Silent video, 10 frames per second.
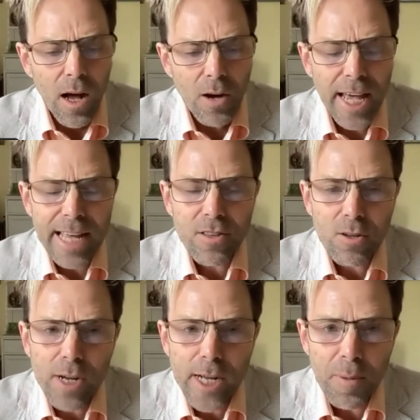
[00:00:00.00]
Okay,
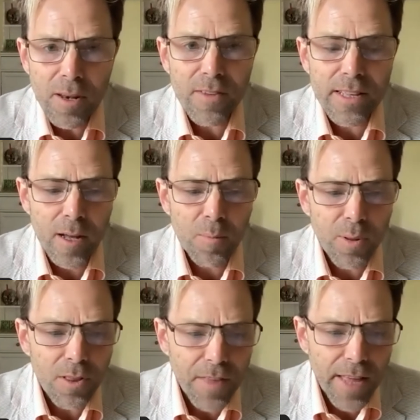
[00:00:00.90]
so a couple of
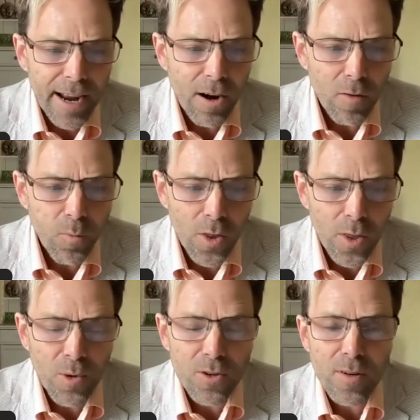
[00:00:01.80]
examples there of what the
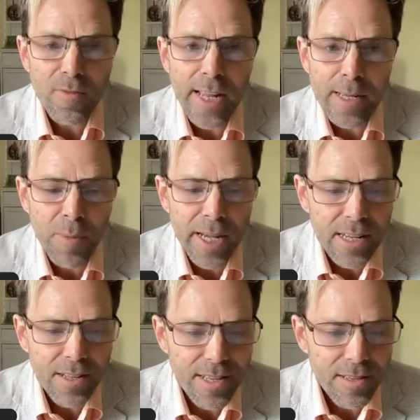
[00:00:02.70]
moderate flank might
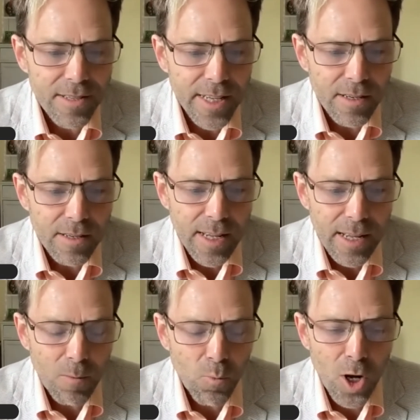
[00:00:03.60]
consist in:
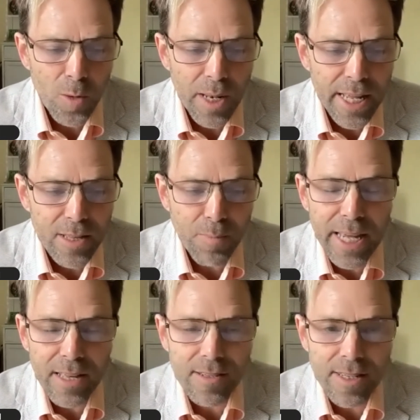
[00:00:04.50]

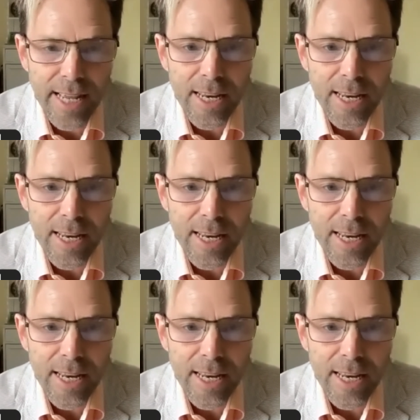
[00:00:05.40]
workplace-based and